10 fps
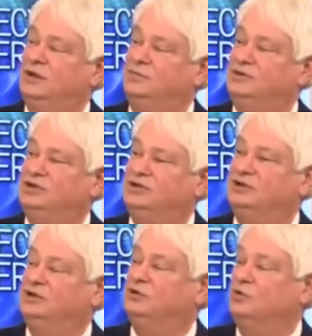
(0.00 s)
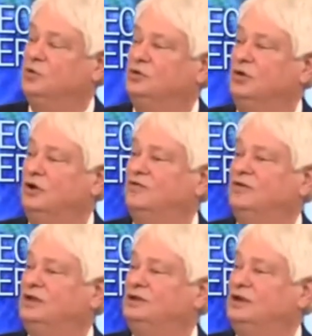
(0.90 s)
be in a position to rule
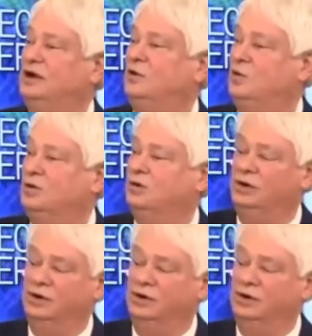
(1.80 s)
over the entire